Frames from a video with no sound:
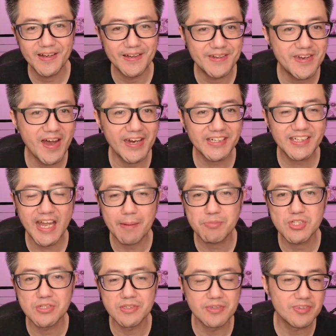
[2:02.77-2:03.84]
Knight
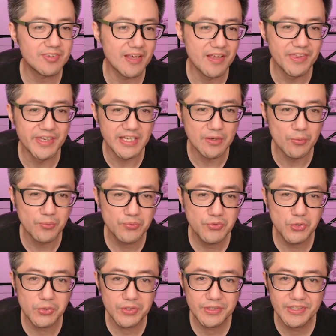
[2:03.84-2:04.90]
captures the
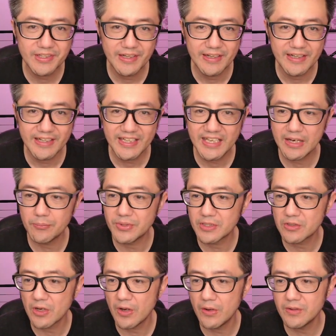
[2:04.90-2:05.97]
rook. Here we
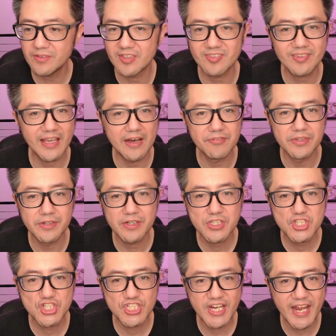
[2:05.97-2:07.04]
go, discovered
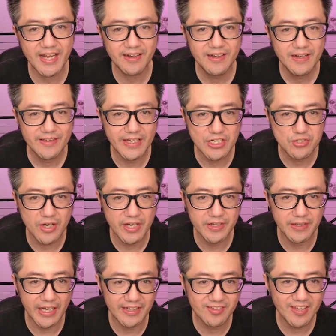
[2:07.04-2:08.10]
check. They try
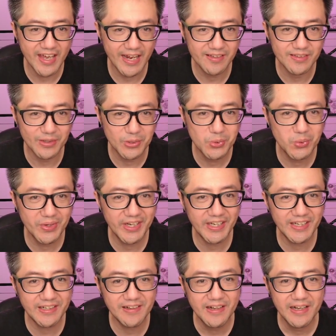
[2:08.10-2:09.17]
to attack the
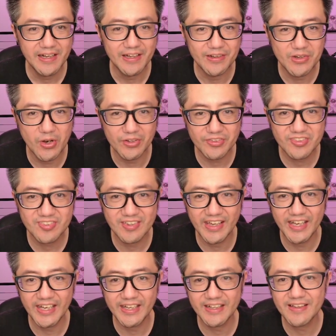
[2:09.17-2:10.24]
queen, not
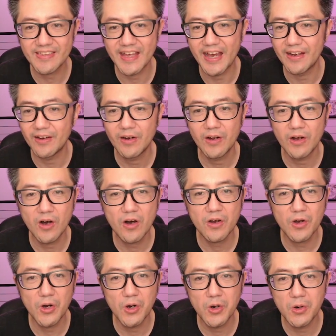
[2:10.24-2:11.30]
seeing that,
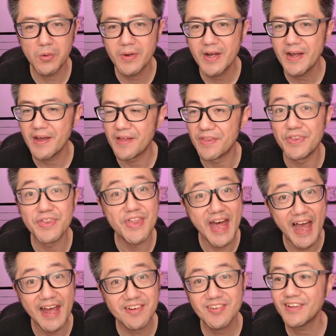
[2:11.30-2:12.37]
uh-oh,
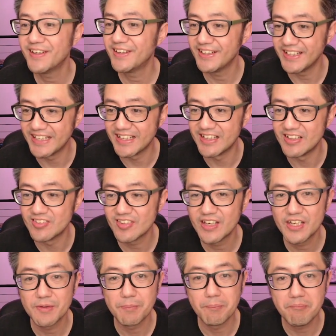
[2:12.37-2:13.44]
that is
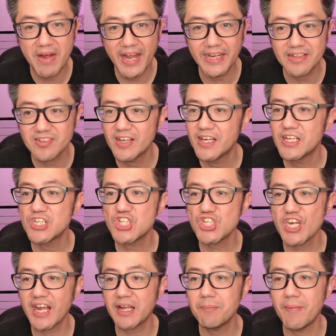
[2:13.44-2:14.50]
mate.
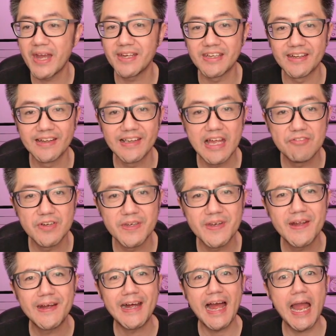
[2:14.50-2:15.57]
Checkmate in 11,
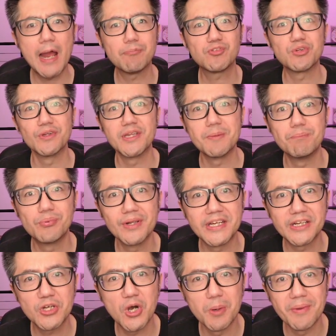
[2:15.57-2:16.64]
absolutely
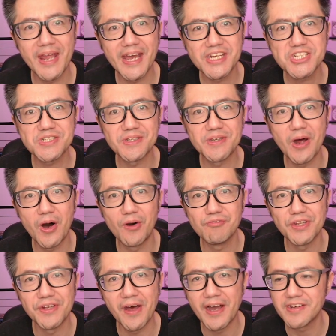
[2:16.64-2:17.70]
brilliant combination of
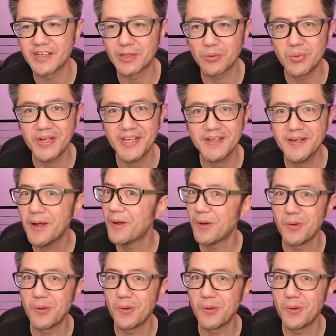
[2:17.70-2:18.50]
the knight and queen.